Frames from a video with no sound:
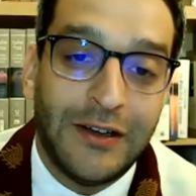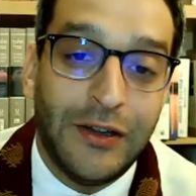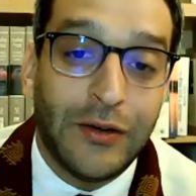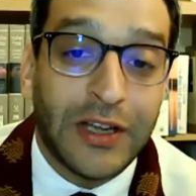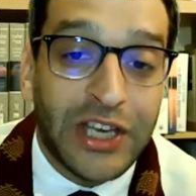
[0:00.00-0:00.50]

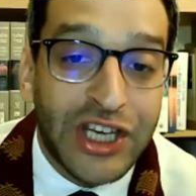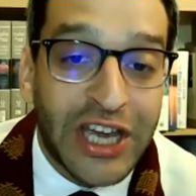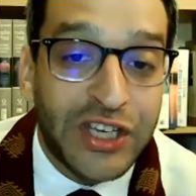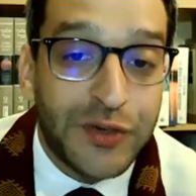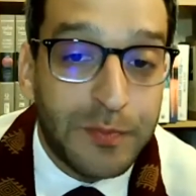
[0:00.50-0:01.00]
You can
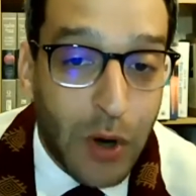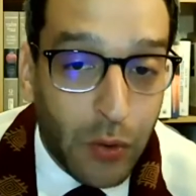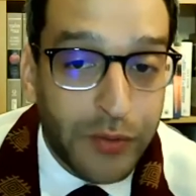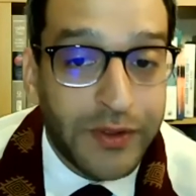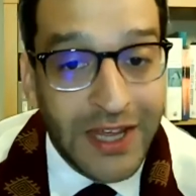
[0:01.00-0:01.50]
change
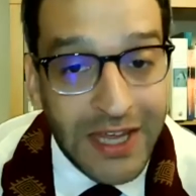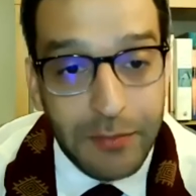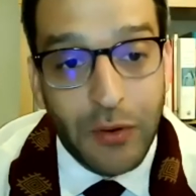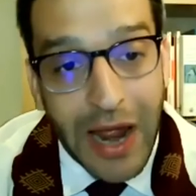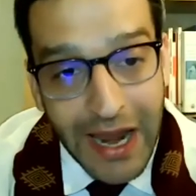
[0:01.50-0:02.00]
both
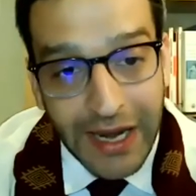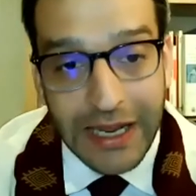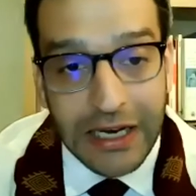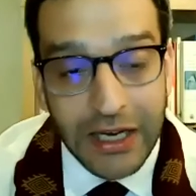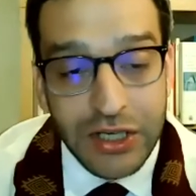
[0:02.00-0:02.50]
Hebrew and
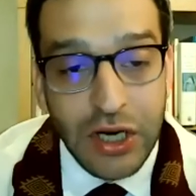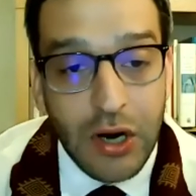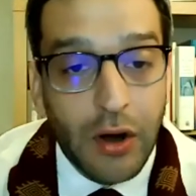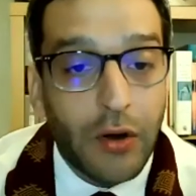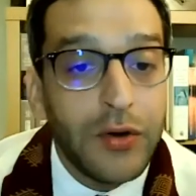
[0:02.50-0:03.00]
English,
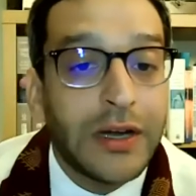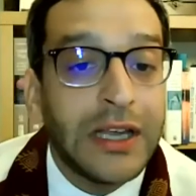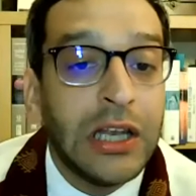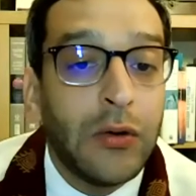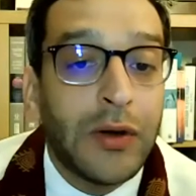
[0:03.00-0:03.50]
or you
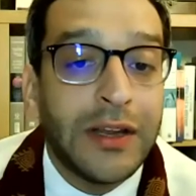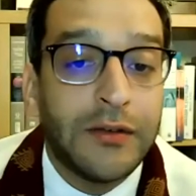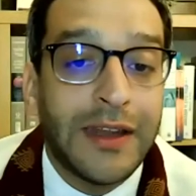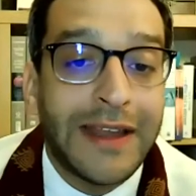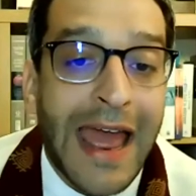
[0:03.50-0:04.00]
can look into
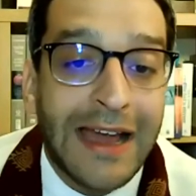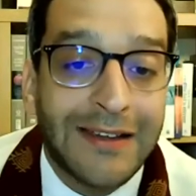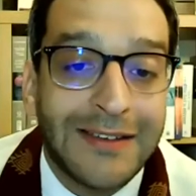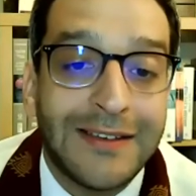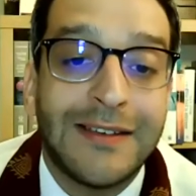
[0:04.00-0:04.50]
the
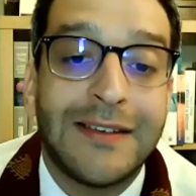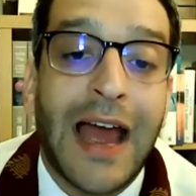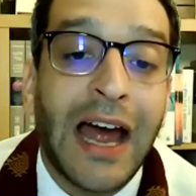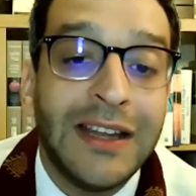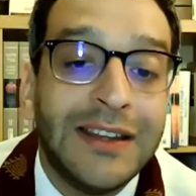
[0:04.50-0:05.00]
text's
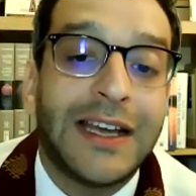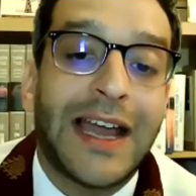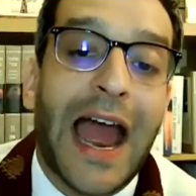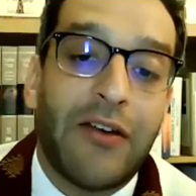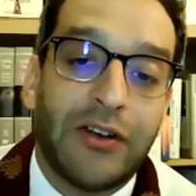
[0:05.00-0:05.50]

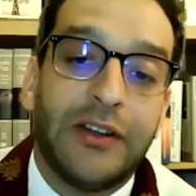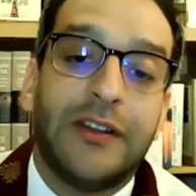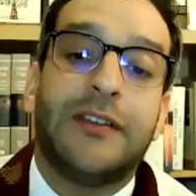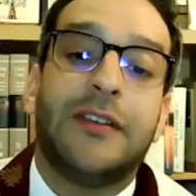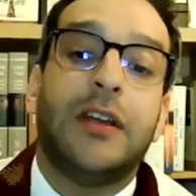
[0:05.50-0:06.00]

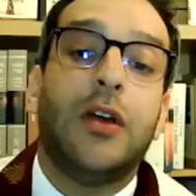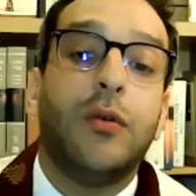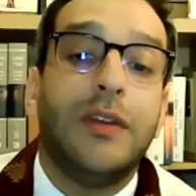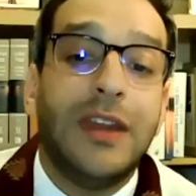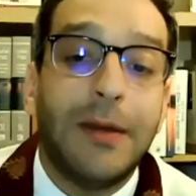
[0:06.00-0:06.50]
undercurrents, go
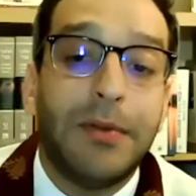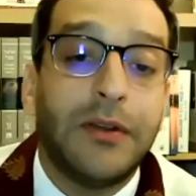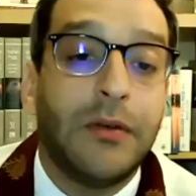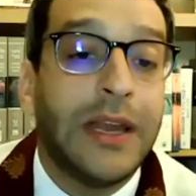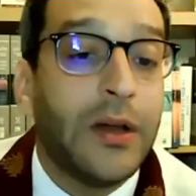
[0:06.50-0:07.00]
deep
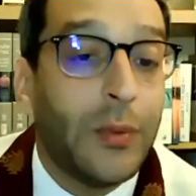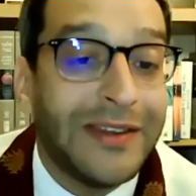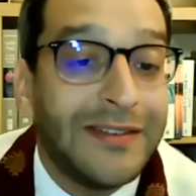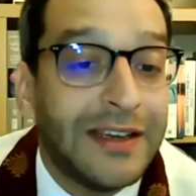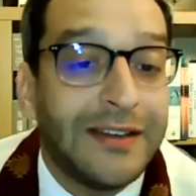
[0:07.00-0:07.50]
into
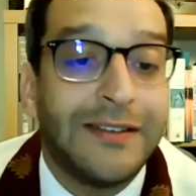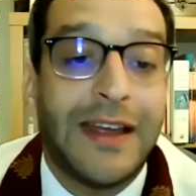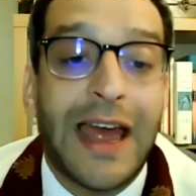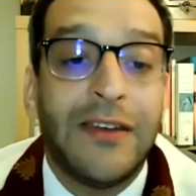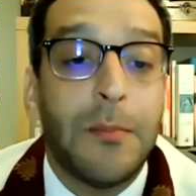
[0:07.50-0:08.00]
linguistics
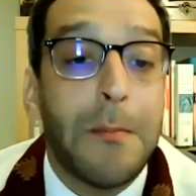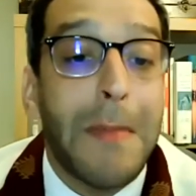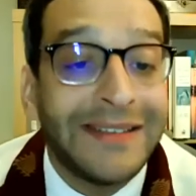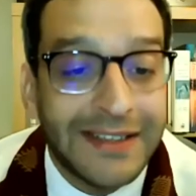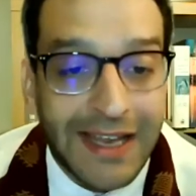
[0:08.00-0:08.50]
and
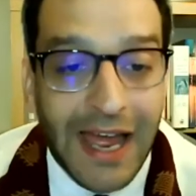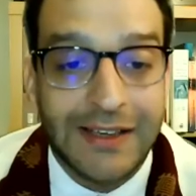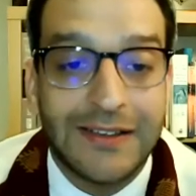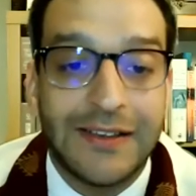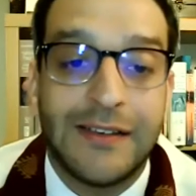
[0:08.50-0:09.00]

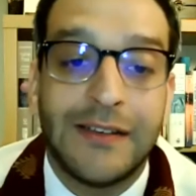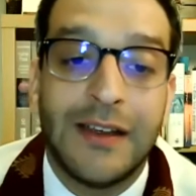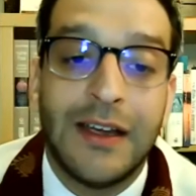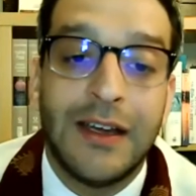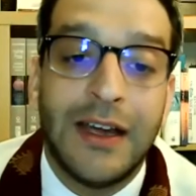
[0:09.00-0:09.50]
metatexts,
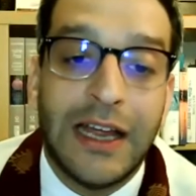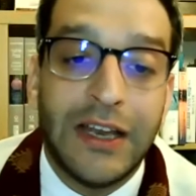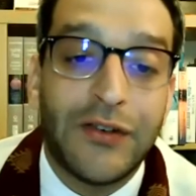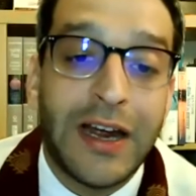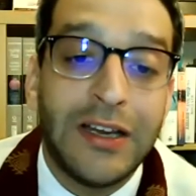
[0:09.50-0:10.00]
and
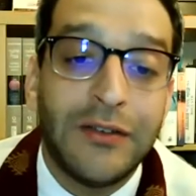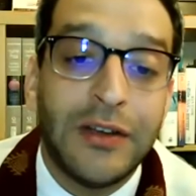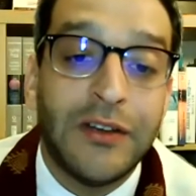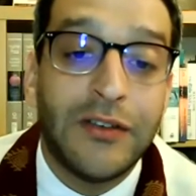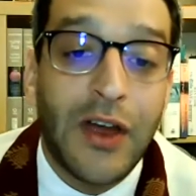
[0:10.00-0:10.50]
try to
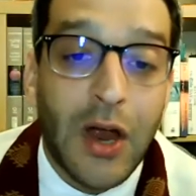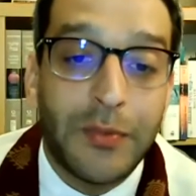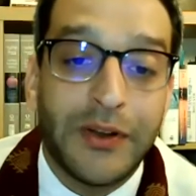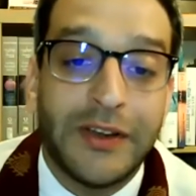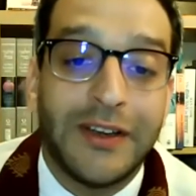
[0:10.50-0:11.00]

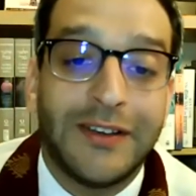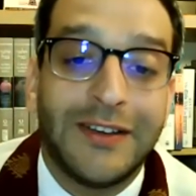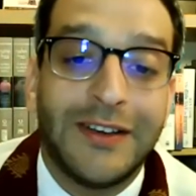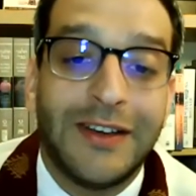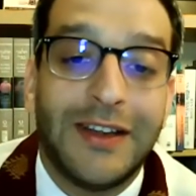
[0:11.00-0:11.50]
interpret it
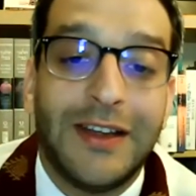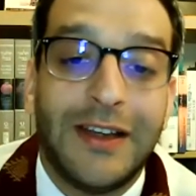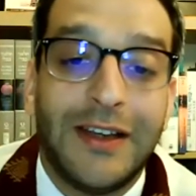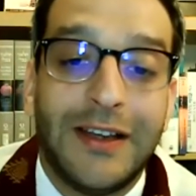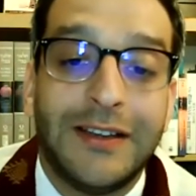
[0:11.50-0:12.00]

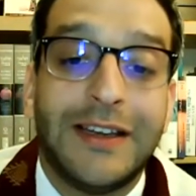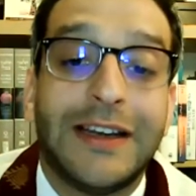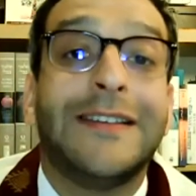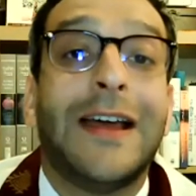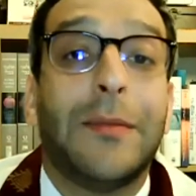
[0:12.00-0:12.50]
in an
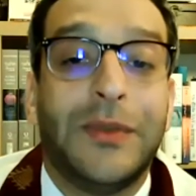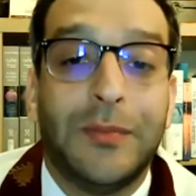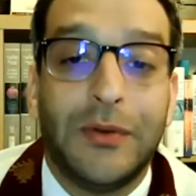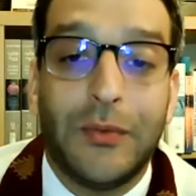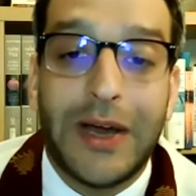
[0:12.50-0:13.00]

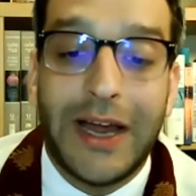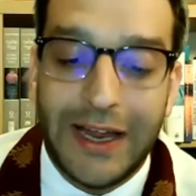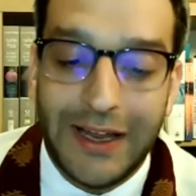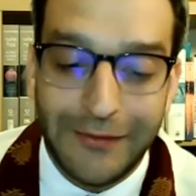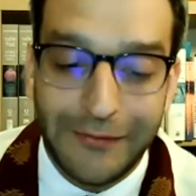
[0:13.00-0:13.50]
acceptable way.